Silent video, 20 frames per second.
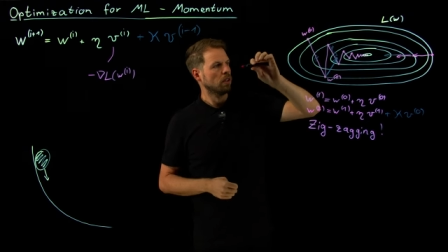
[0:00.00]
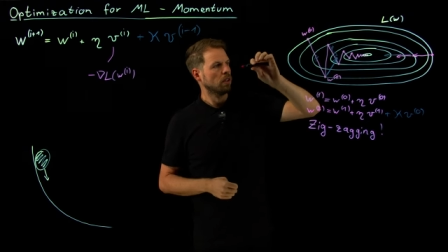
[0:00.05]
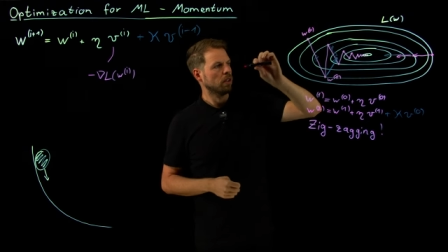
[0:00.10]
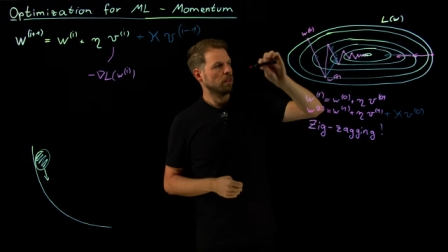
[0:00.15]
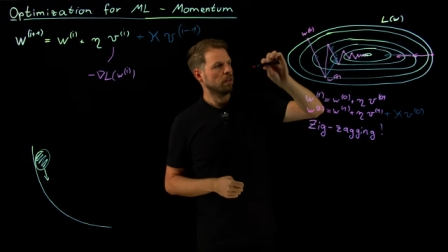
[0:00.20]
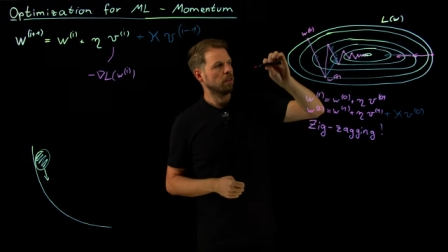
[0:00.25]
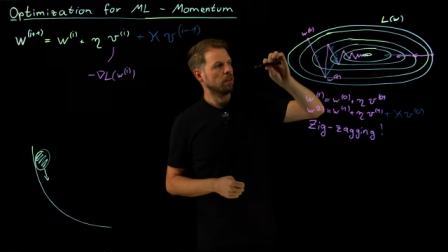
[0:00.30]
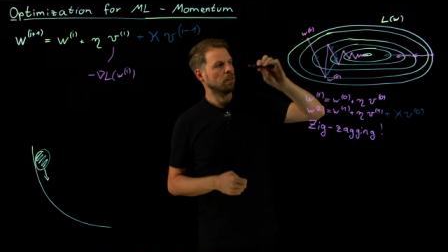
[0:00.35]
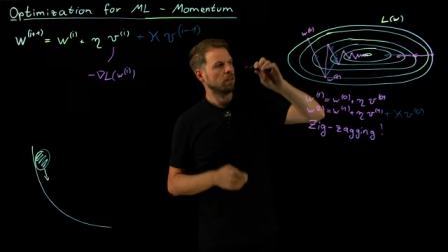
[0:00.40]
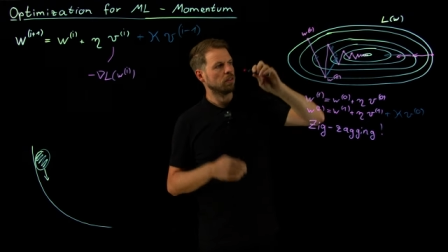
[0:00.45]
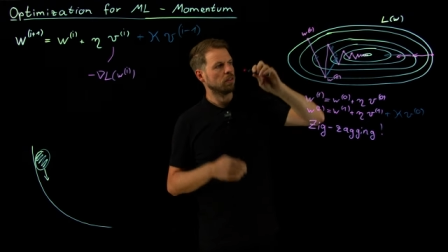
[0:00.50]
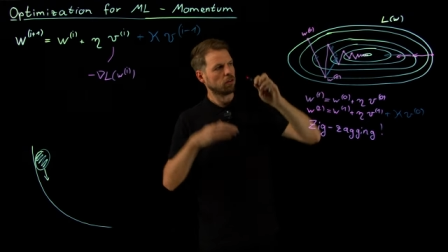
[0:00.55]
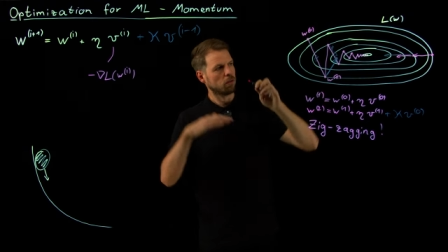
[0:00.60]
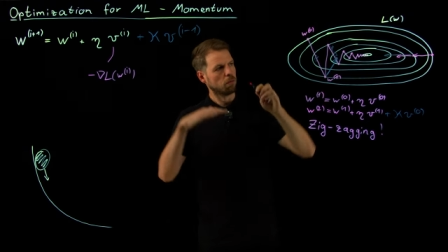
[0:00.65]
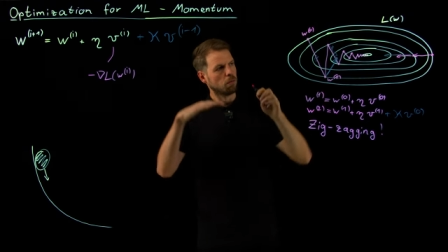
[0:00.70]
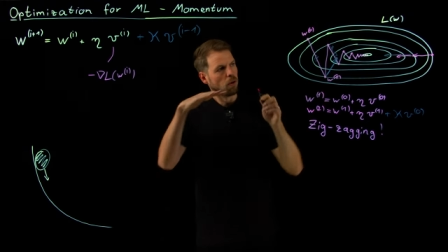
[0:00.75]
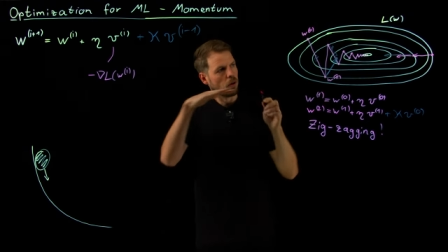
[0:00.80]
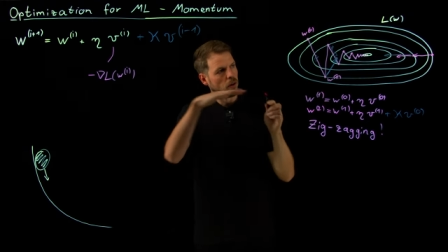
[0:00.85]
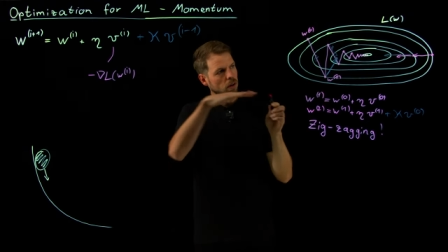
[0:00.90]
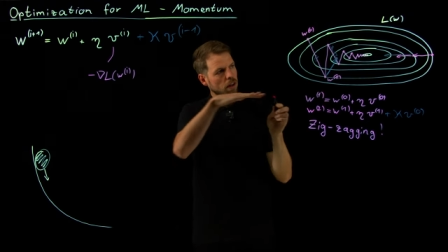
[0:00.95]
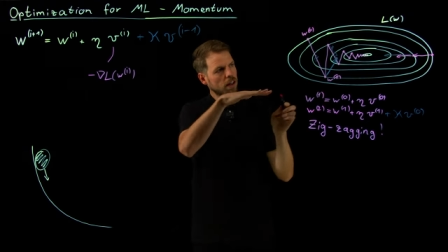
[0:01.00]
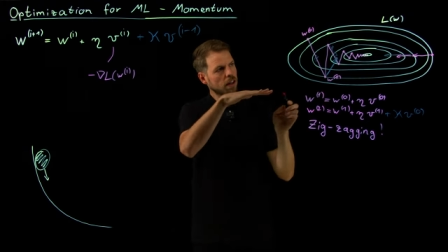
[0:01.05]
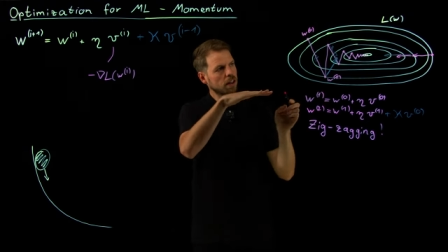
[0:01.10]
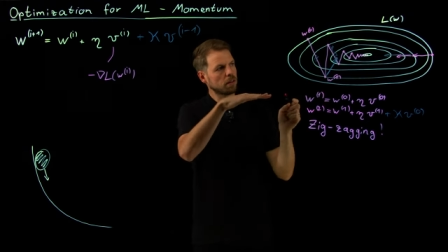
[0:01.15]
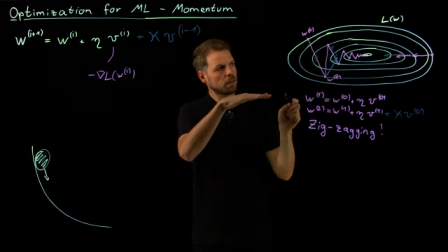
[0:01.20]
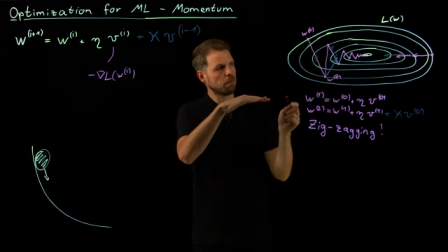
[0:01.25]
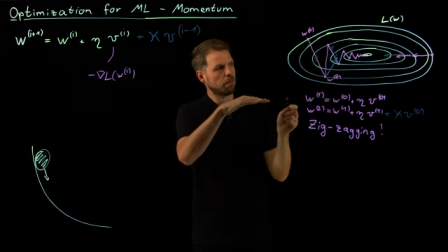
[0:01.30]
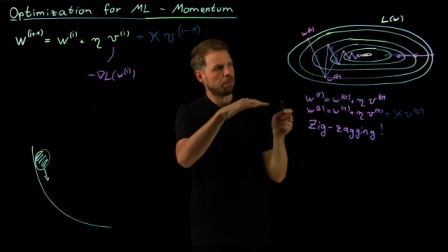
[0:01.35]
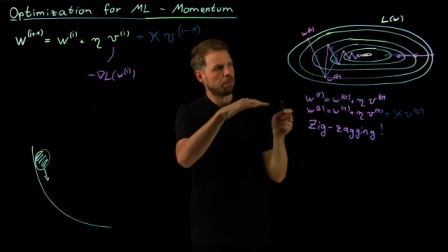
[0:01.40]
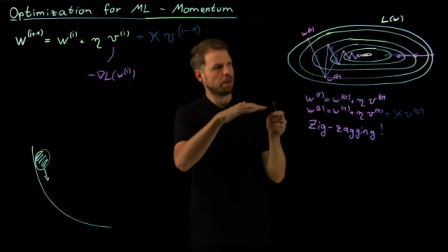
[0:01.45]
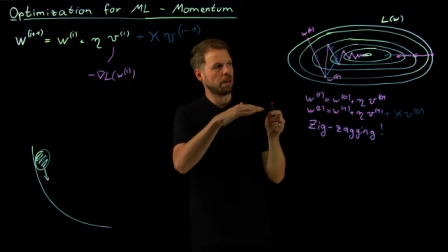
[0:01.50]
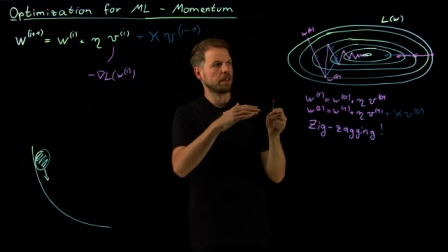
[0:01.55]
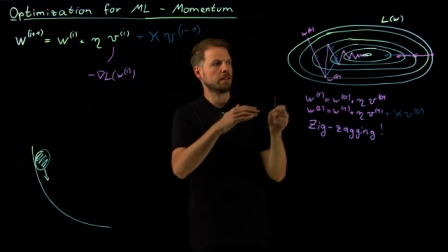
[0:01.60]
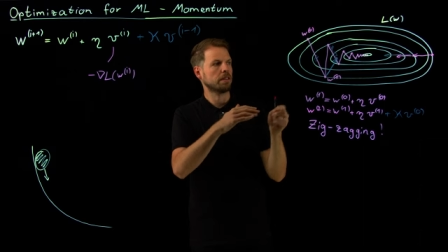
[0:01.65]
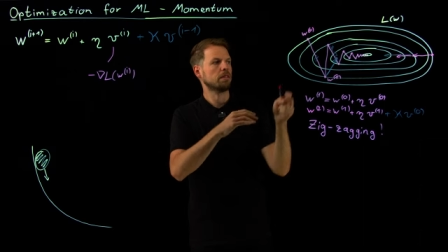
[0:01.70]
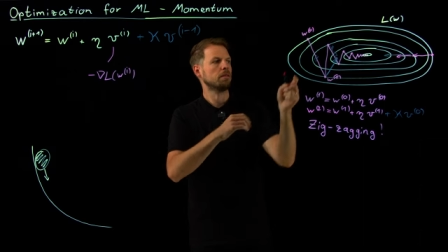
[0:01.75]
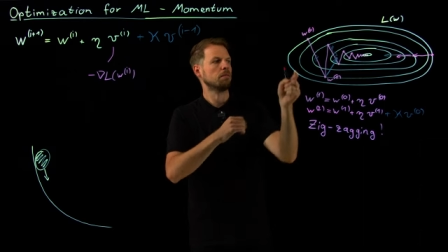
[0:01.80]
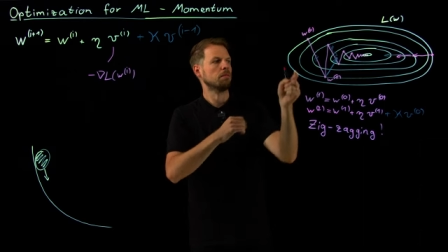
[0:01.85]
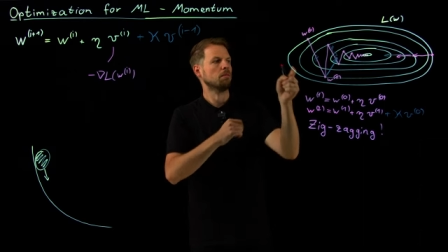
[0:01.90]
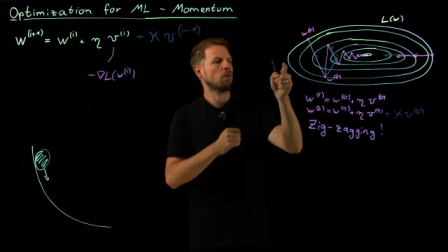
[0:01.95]
the smaller but
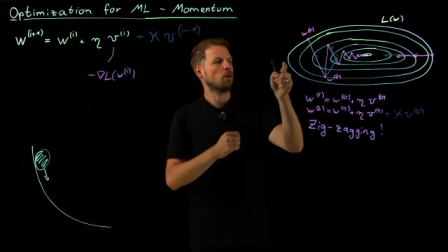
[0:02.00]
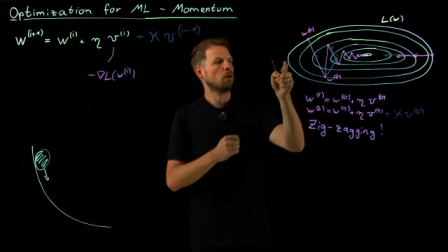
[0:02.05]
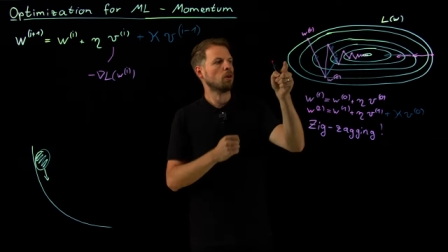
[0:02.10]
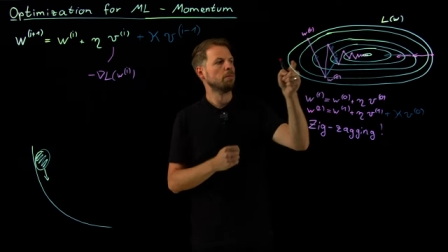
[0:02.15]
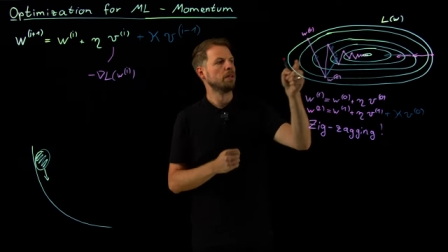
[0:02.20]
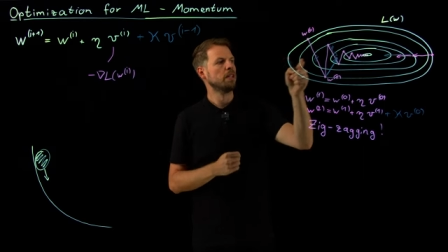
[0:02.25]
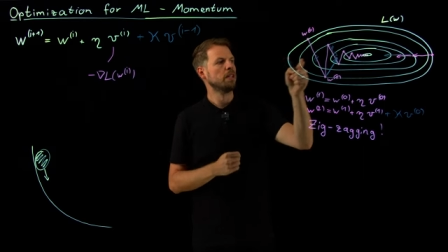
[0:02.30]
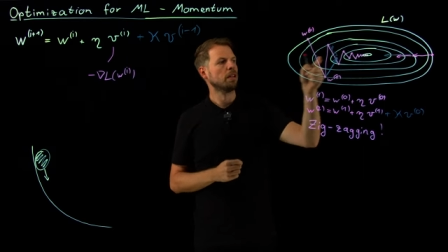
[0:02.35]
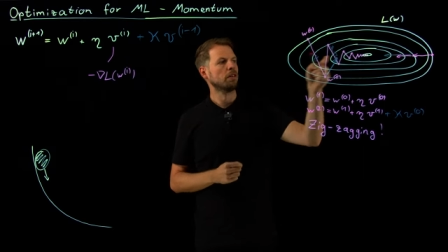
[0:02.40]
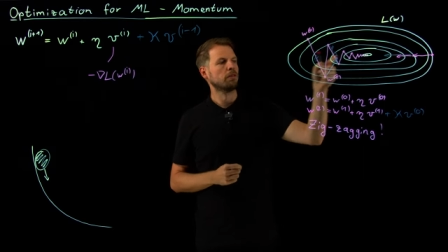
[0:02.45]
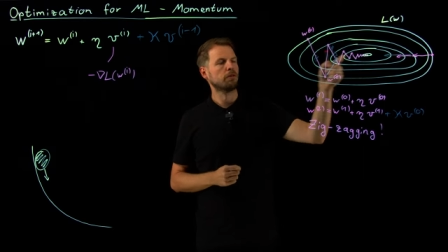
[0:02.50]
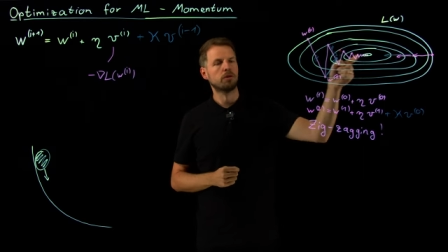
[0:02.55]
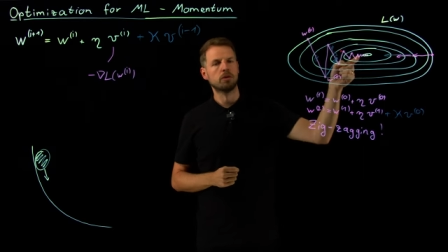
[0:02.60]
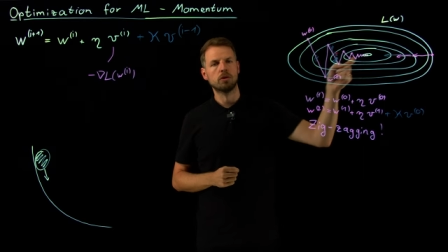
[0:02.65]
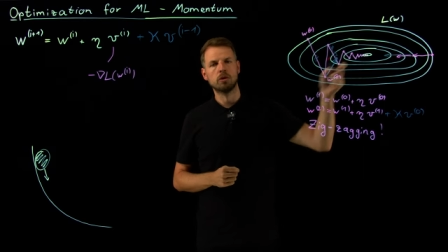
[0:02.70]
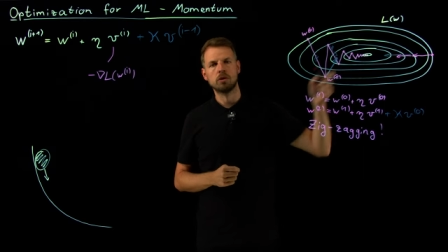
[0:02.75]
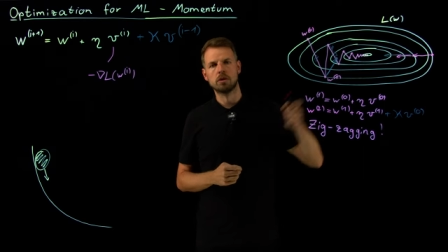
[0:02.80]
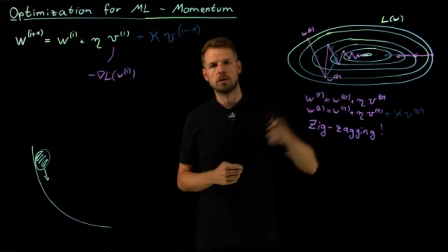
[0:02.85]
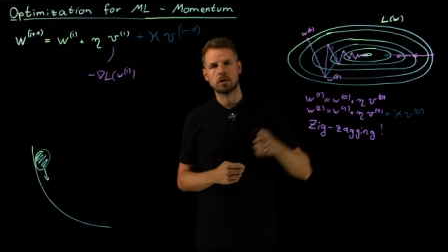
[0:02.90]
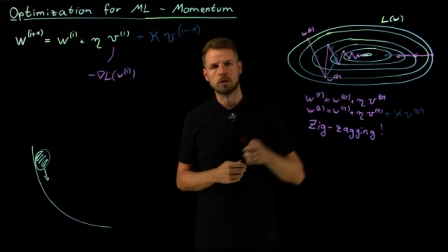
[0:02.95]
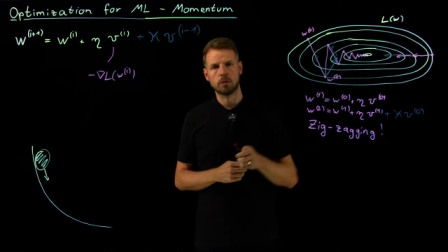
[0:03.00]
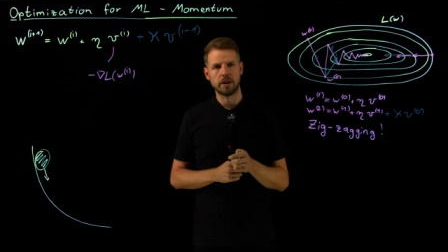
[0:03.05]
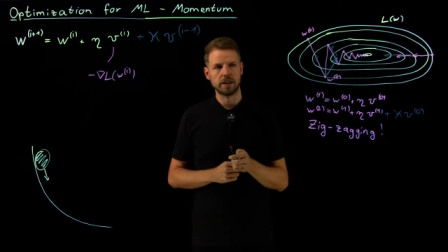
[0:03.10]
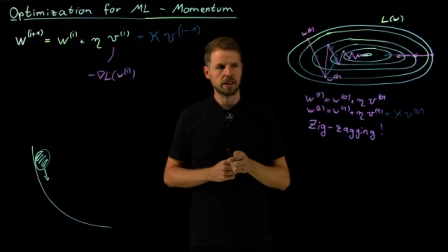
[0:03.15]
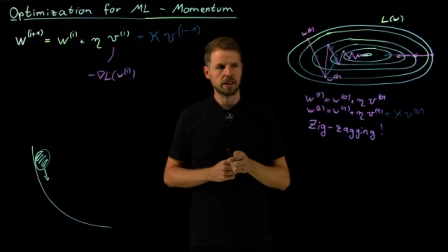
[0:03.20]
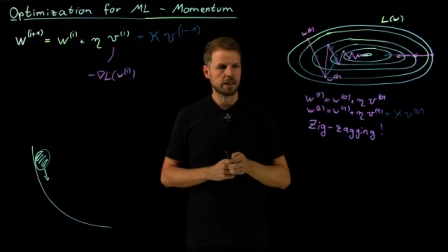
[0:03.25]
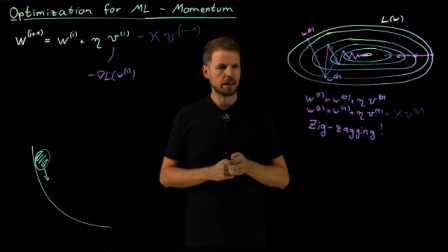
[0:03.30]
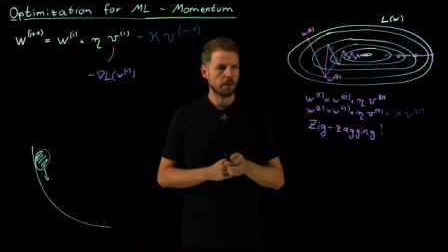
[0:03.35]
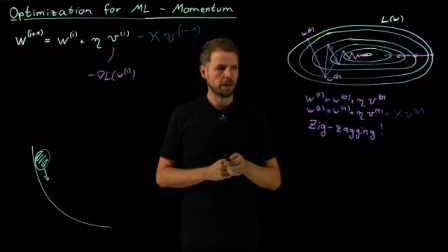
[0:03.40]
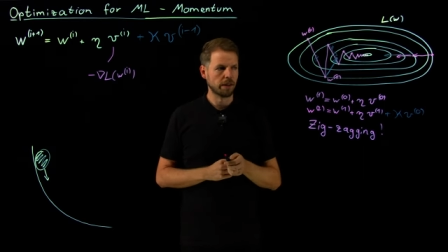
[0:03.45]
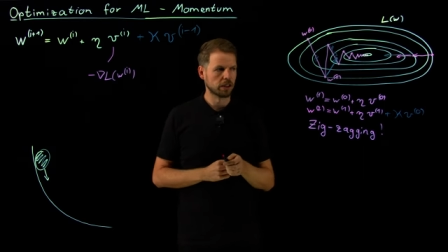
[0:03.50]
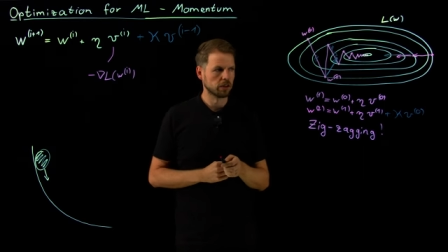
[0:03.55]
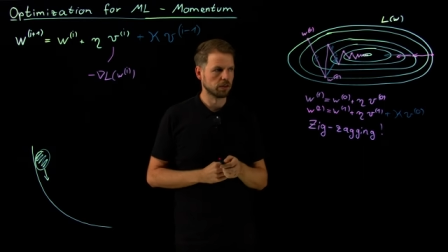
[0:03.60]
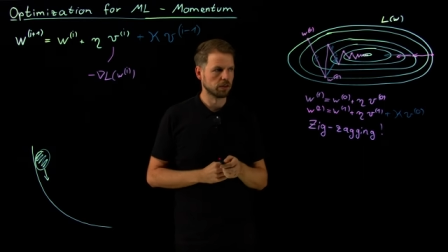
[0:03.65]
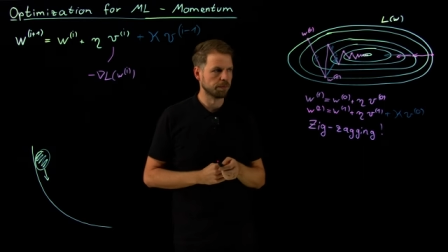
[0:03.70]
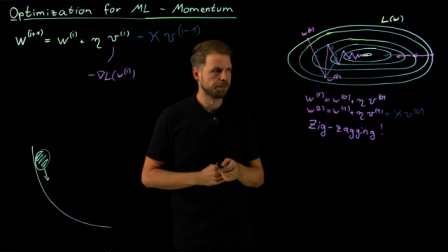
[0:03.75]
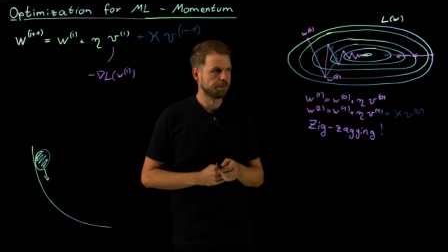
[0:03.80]
more meaningful gradient direction.